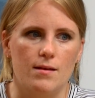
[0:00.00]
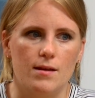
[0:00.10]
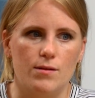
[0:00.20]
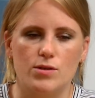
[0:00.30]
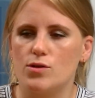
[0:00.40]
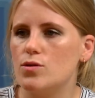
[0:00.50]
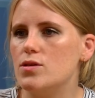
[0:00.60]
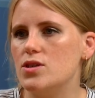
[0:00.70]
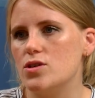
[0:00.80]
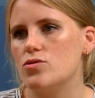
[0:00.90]
It was called
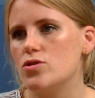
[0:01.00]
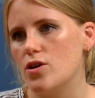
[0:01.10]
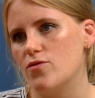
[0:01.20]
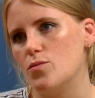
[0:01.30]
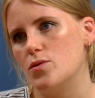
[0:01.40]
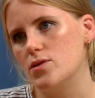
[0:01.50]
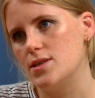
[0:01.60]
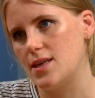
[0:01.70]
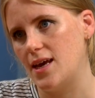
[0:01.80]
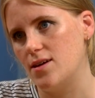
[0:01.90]
the Children Overboard
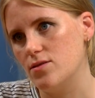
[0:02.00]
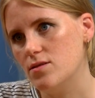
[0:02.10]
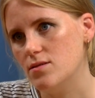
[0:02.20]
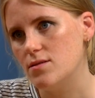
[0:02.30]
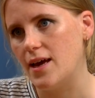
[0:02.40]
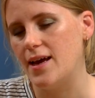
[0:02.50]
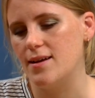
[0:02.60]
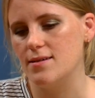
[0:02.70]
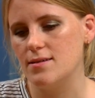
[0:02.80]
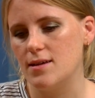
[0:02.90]
scandal,
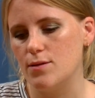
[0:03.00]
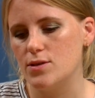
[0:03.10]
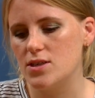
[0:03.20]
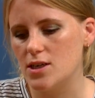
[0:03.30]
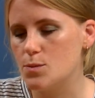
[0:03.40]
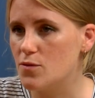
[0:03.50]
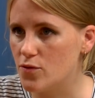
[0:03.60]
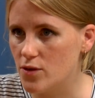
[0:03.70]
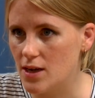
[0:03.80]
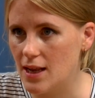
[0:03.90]
and it was just
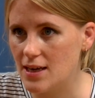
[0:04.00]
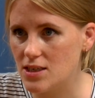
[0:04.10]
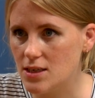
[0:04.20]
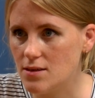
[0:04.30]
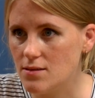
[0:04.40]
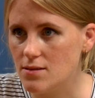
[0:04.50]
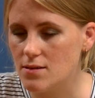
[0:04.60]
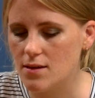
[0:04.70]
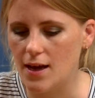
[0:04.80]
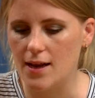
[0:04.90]
before an election,
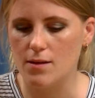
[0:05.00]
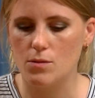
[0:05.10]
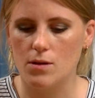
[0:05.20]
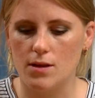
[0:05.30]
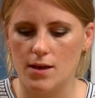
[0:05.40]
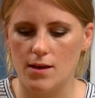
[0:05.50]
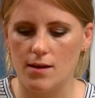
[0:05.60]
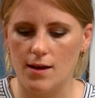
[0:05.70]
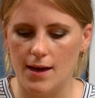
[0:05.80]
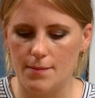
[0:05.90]
and
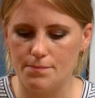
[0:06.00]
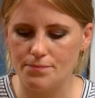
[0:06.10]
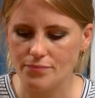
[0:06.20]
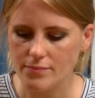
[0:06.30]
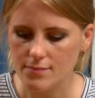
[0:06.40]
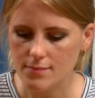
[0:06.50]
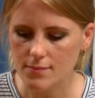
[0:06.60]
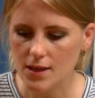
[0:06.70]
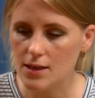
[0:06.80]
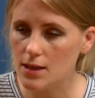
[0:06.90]
the
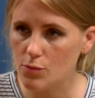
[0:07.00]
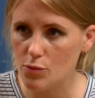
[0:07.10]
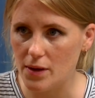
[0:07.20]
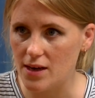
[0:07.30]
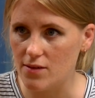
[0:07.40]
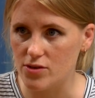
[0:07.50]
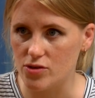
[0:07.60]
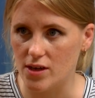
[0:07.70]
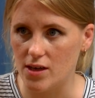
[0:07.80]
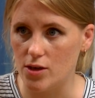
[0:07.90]
Liberal Party of
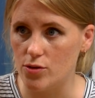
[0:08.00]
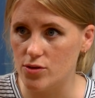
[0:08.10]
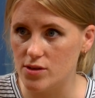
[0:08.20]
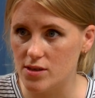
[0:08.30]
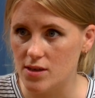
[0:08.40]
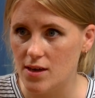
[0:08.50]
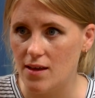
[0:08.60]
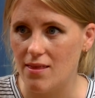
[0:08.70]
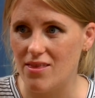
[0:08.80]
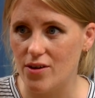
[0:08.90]
Australia used
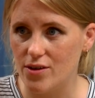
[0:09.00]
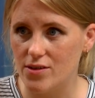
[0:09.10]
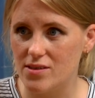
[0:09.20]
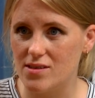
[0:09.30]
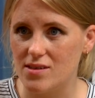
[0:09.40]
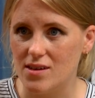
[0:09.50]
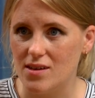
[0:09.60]
those